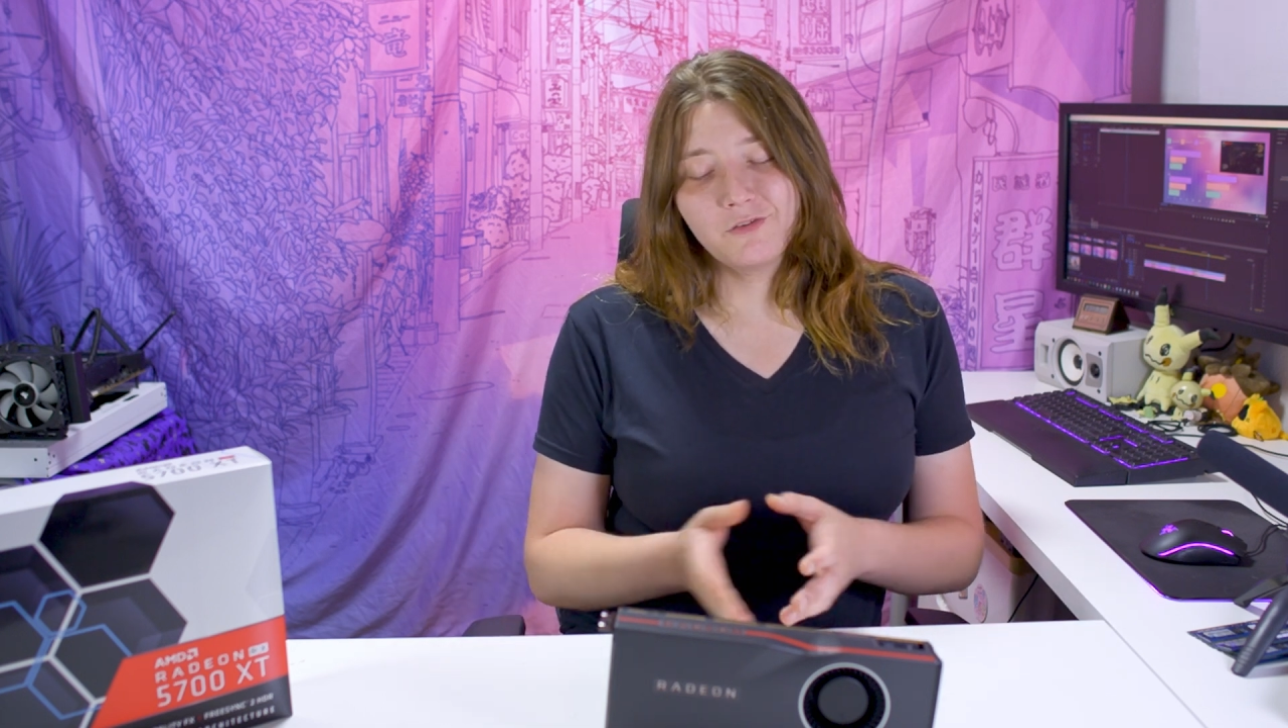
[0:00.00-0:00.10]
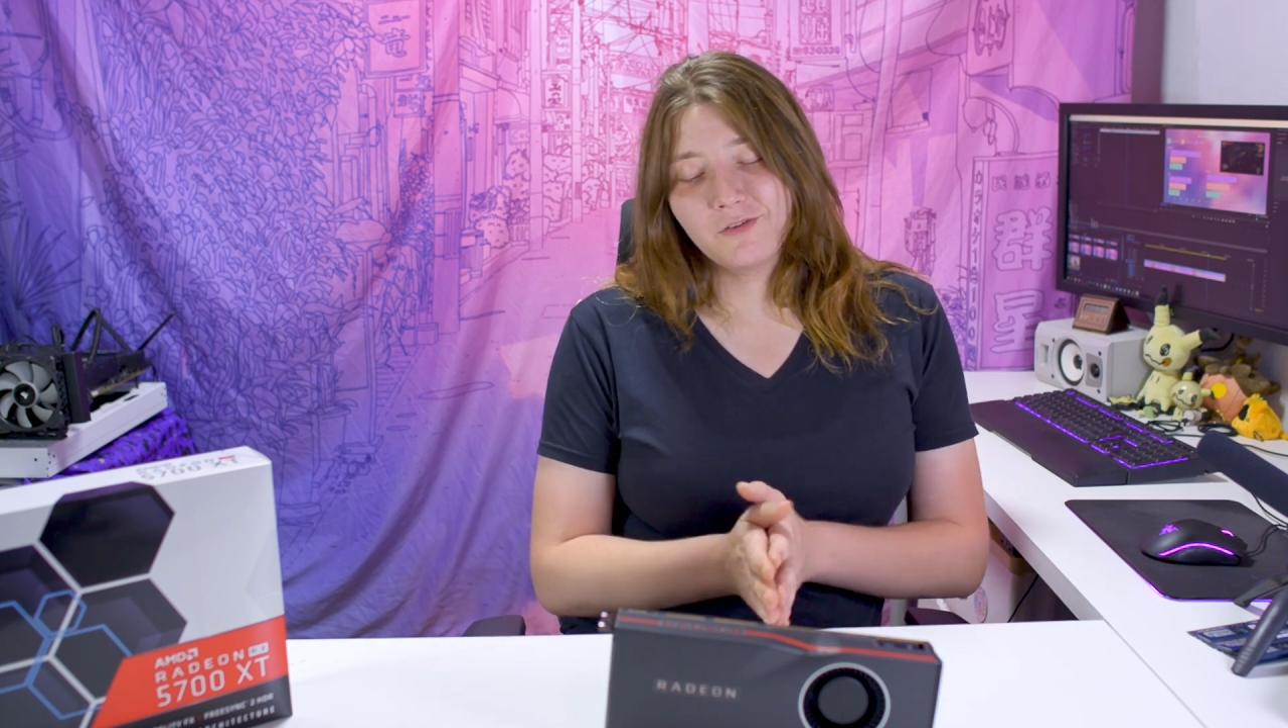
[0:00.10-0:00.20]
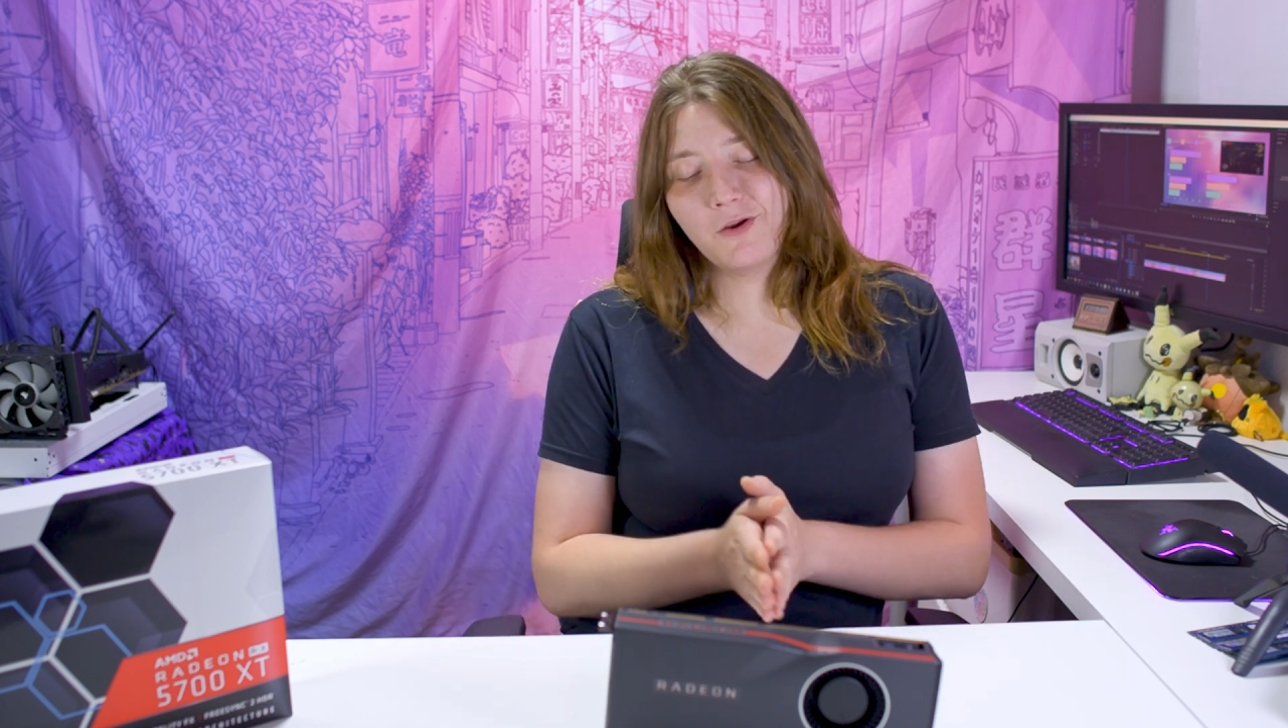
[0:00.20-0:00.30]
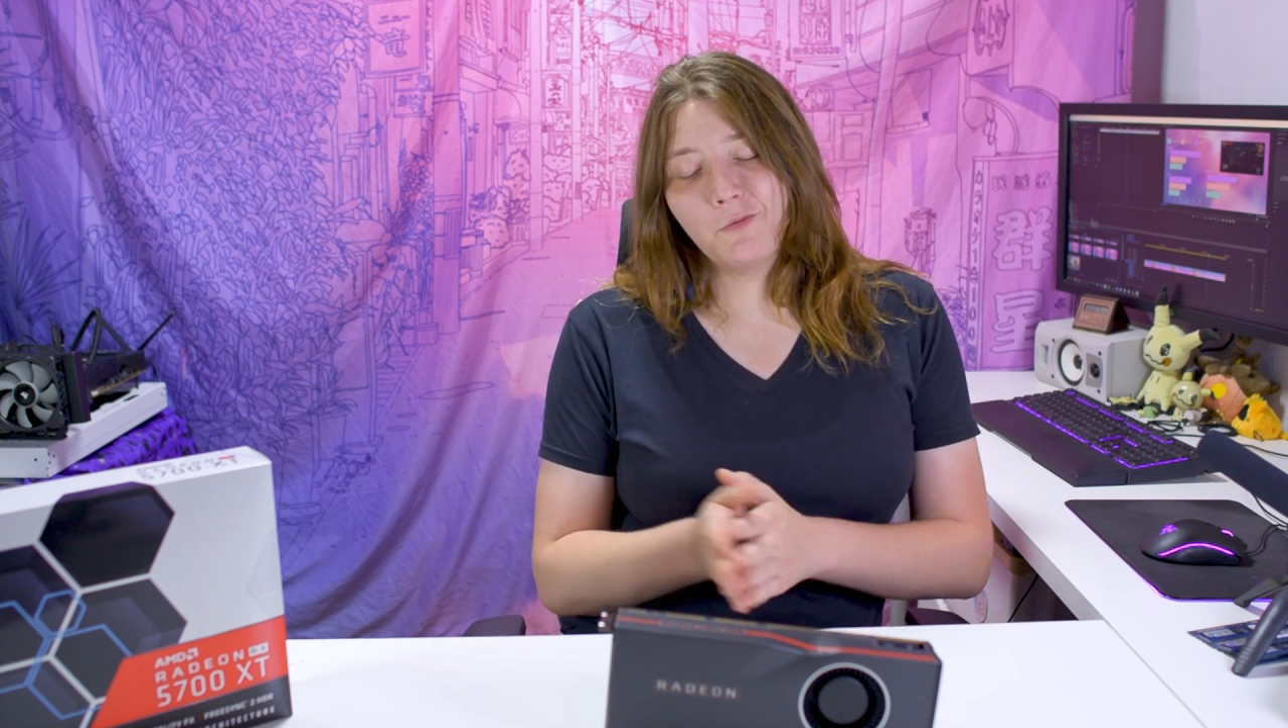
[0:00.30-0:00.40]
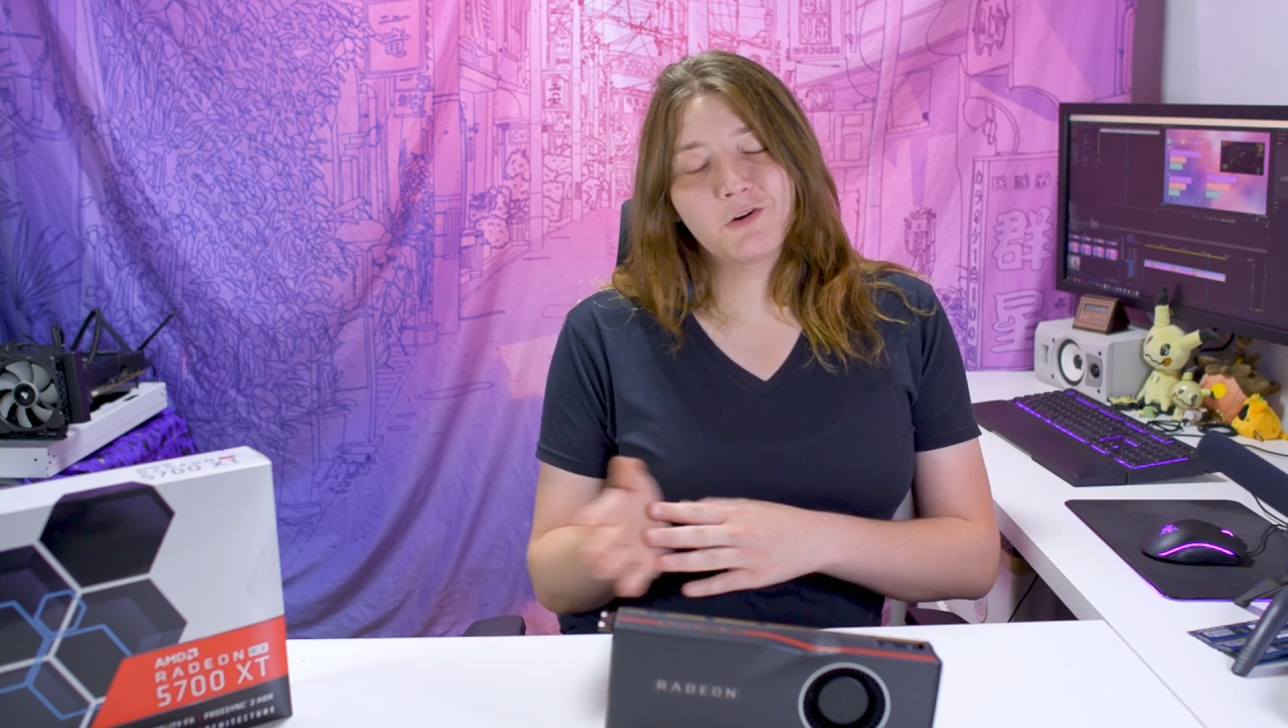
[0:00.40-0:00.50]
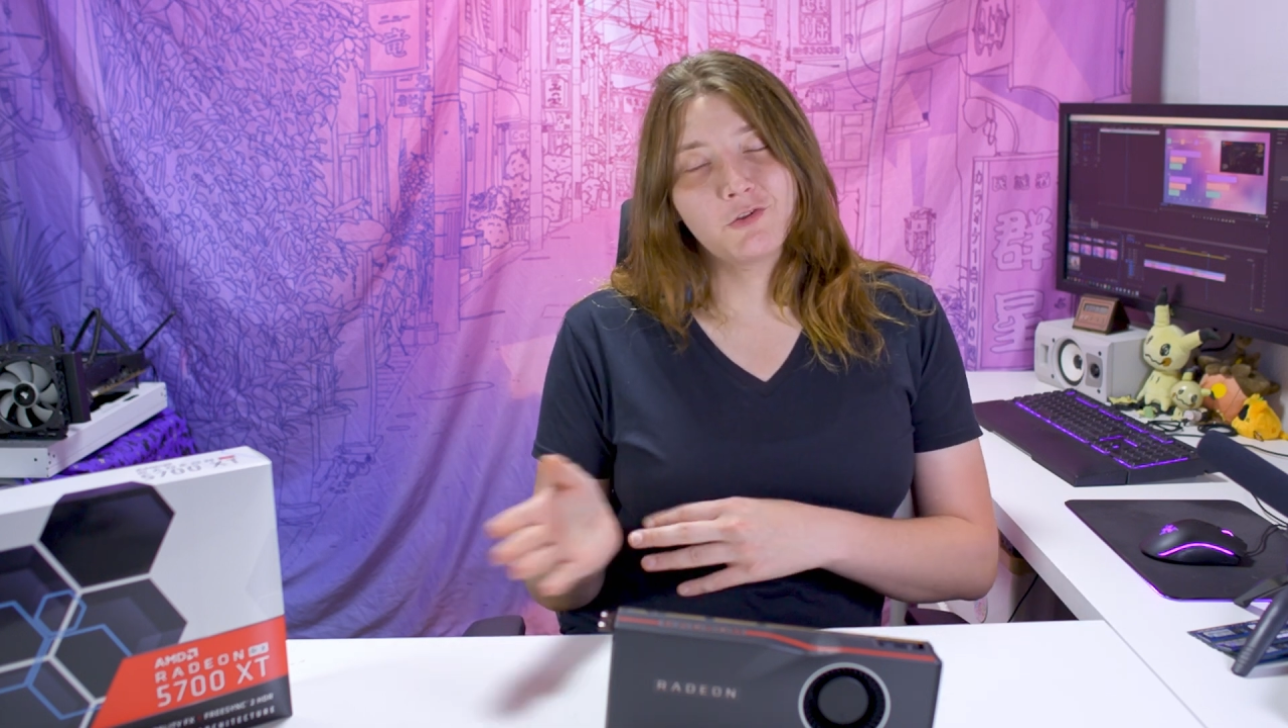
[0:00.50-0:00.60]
just get one